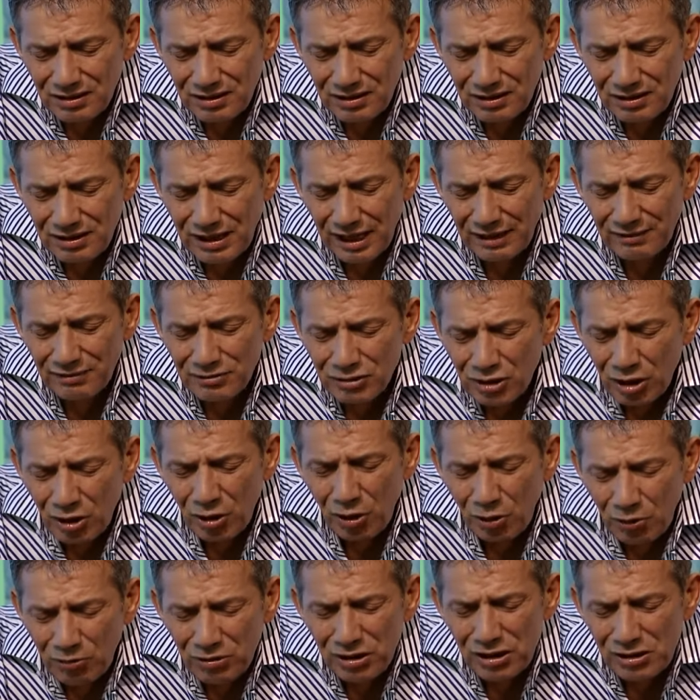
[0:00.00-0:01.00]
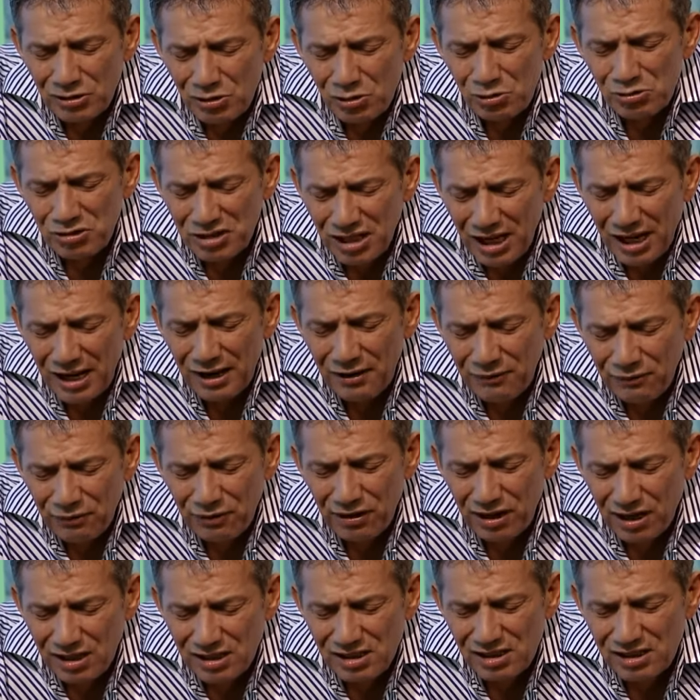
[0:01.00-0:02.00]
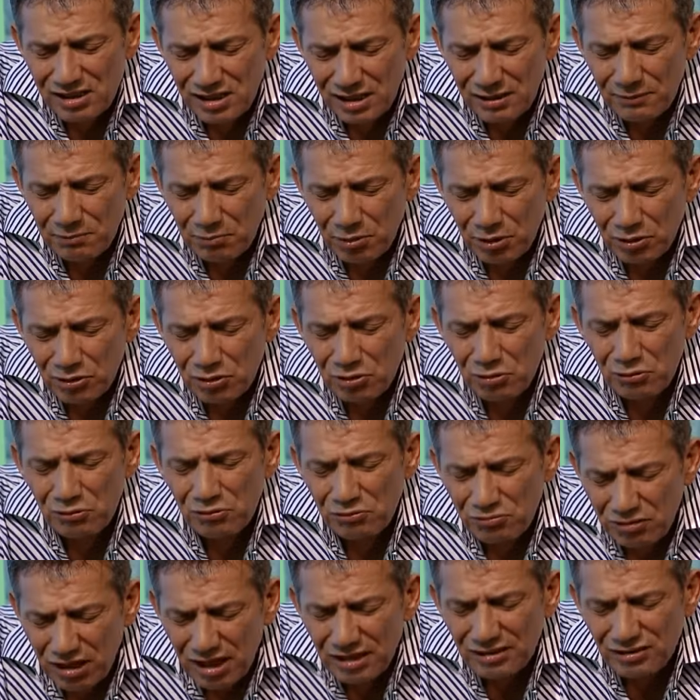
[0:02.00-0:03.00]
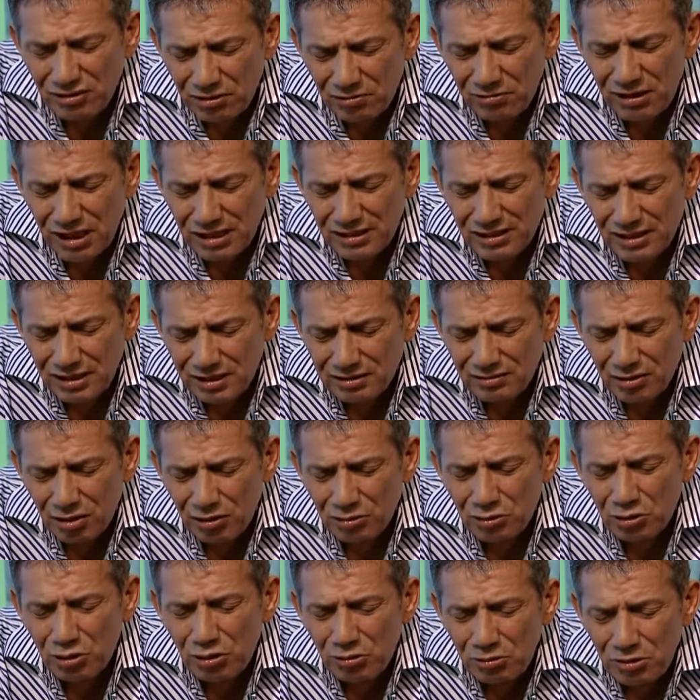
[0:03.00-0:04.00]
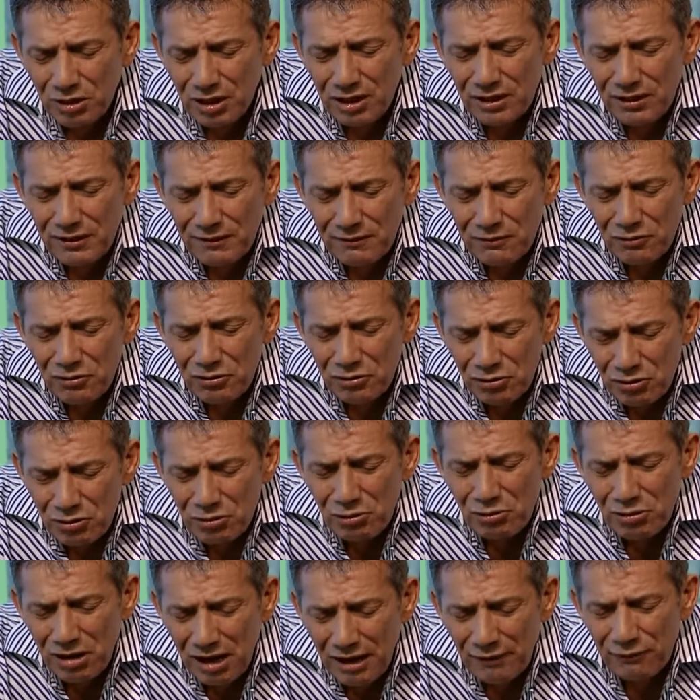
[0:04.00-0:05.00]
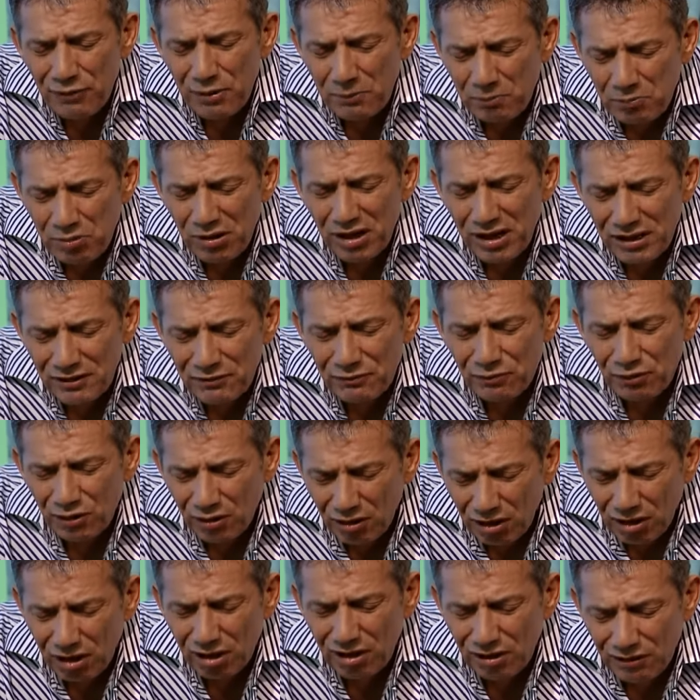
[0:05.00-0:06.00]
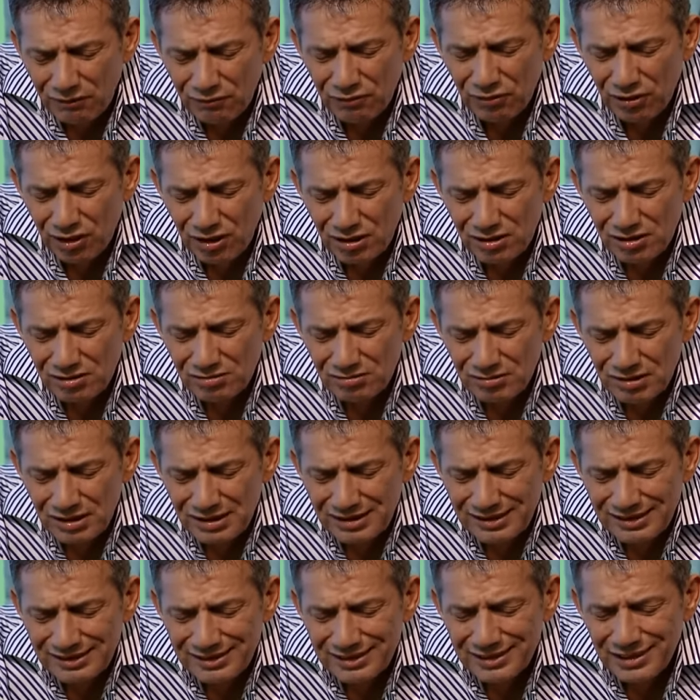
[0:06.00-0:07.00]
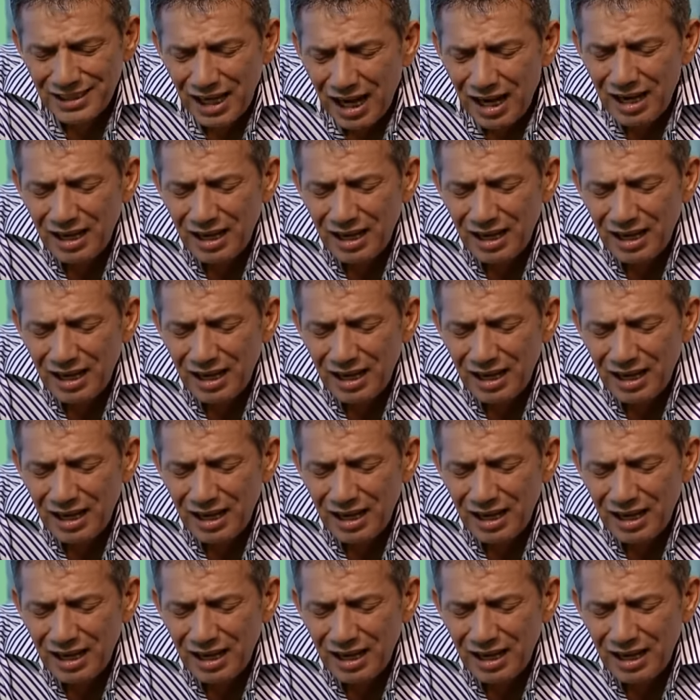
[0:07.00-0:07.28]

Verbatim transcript: that not only you died for our sin, but you resurrected. So you, you have a place for all of us. That